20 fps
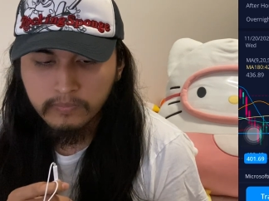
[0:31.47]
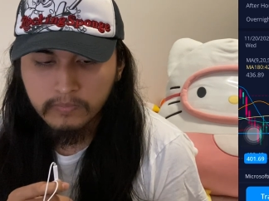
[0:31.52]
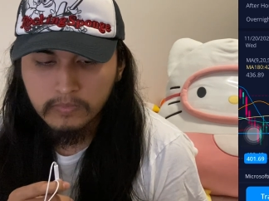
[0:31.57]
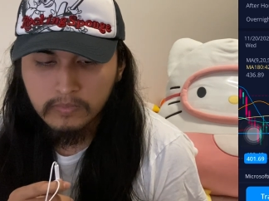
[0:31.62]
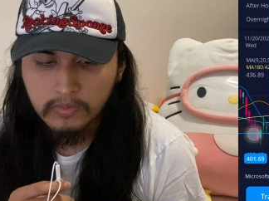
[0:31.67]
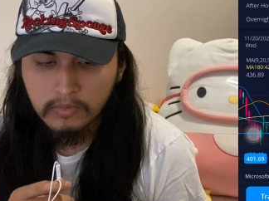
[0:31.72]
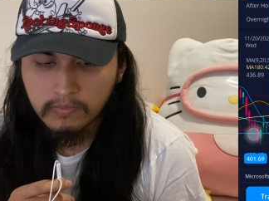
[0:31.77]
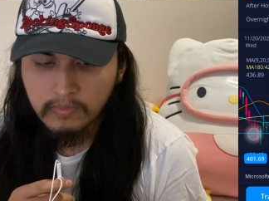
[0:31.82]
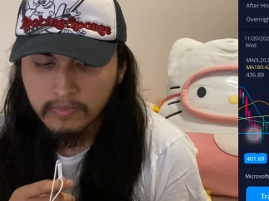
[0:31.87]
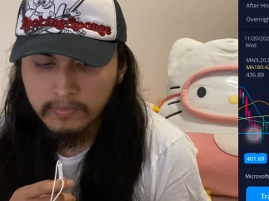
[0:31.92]

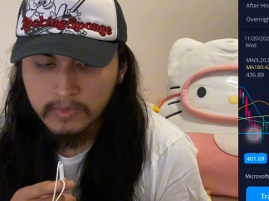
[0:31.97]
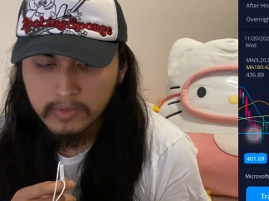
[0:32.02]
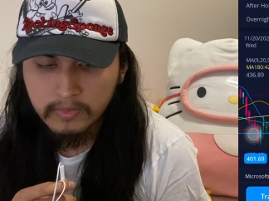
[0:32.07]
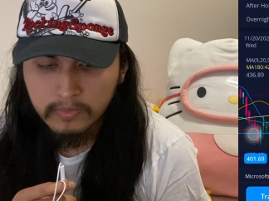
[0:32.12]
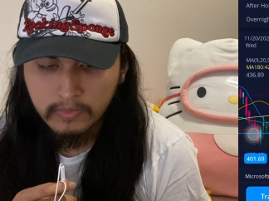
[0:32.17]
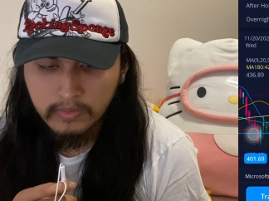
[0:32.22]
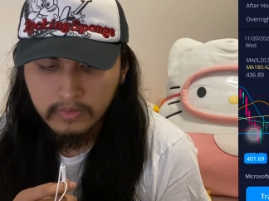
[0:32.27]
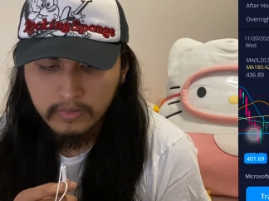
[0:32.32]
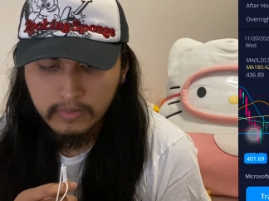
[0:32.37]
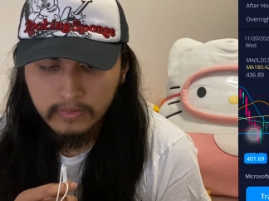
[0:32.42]
November
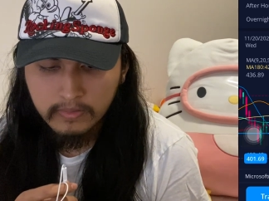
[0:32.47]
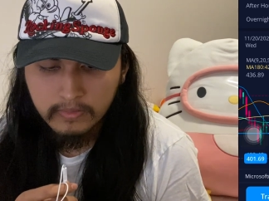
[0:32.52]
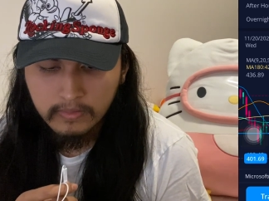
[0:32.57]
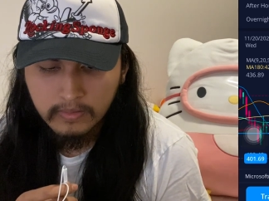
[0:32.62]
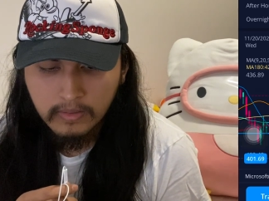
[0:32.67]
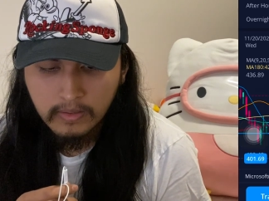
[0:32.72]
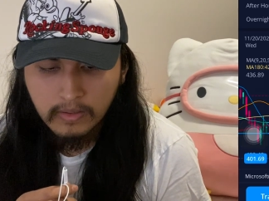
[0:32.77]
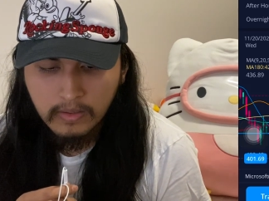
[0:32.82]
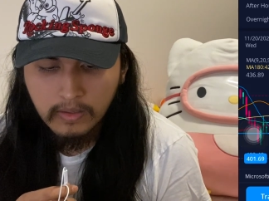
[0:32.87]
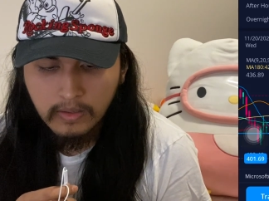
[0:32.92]
20th.
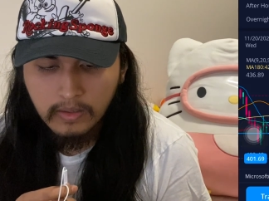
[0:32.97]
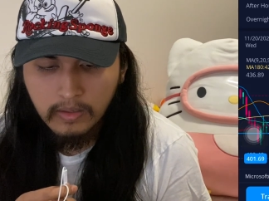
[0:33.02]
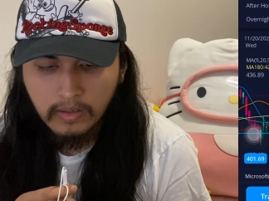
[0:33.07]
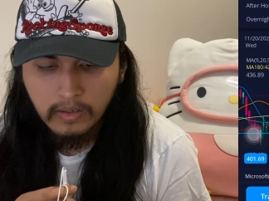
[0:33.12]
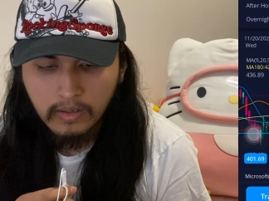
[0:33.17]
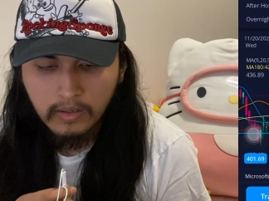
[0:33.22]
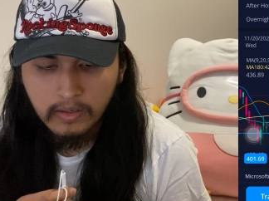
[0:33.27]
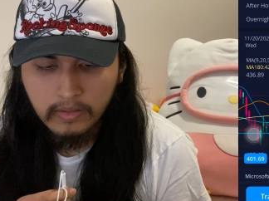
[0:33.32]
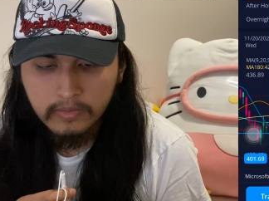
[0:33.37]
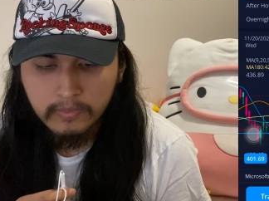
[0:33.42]

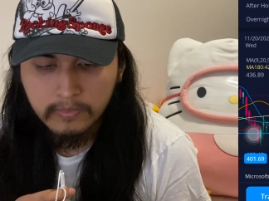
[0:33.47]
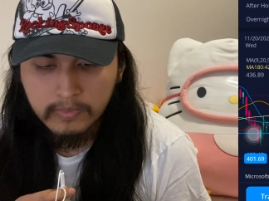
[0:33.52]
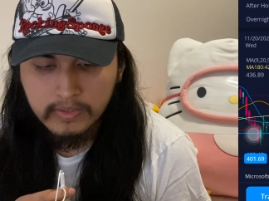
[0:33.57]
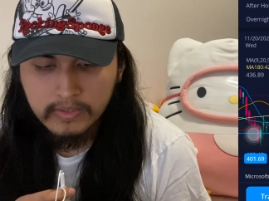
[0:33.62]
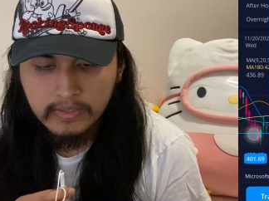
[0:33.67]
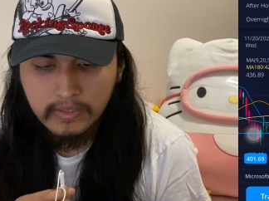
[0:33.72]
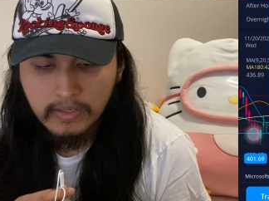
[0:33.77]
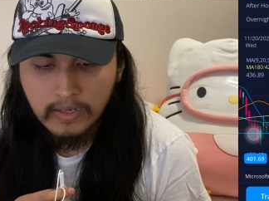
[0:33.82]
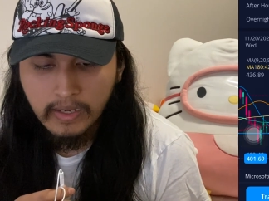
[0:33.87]
The reason